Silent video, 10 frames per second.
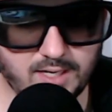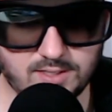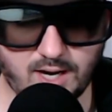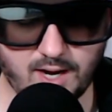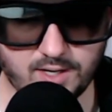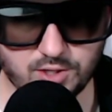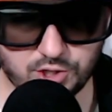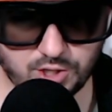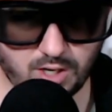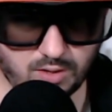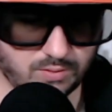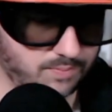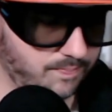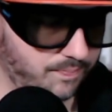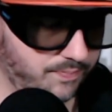entire show,
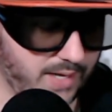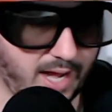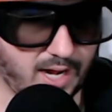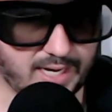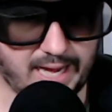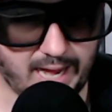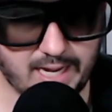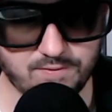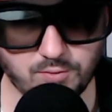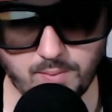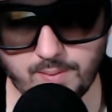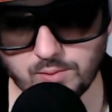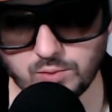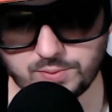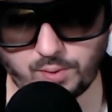and I can't even remember
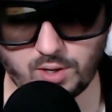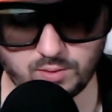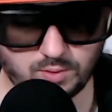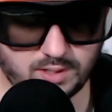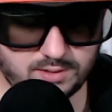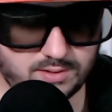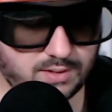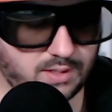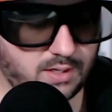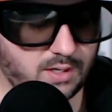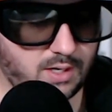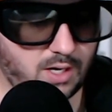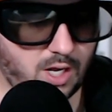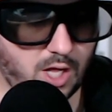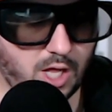which part it was.
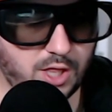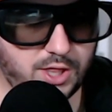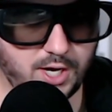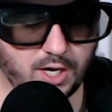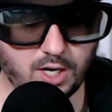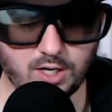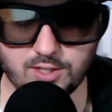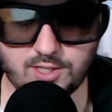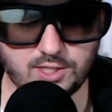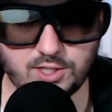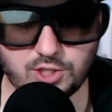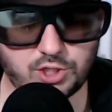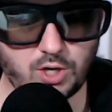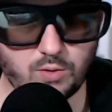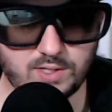This
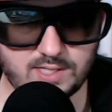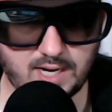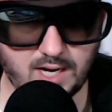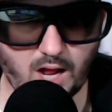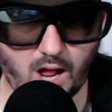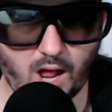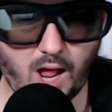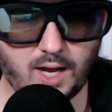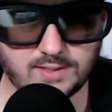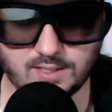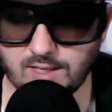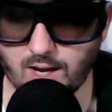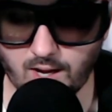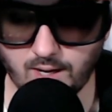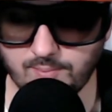show is a hot
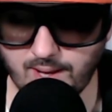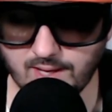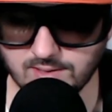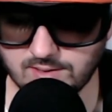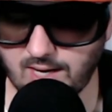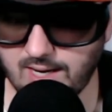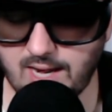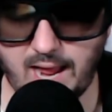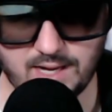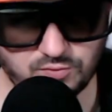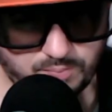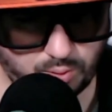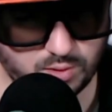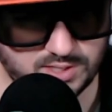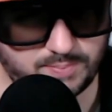mess, and as
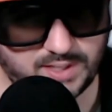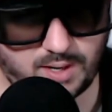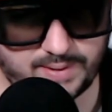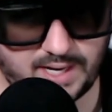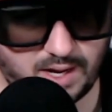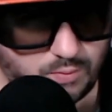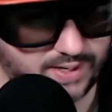reports had been coming out, we